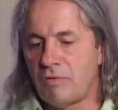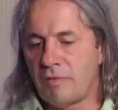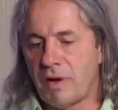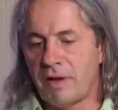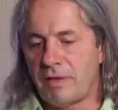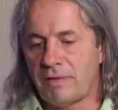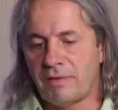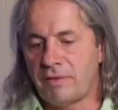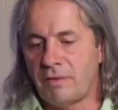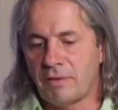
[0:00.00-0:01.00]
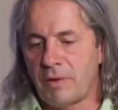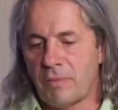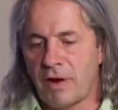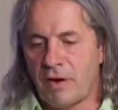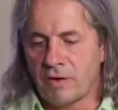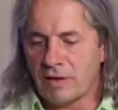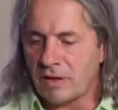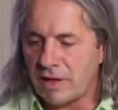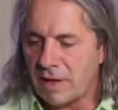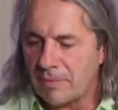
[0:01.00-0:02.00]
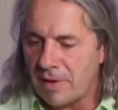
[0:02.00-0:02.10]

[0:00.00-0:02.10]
move. Uh, only Bret Hart could clean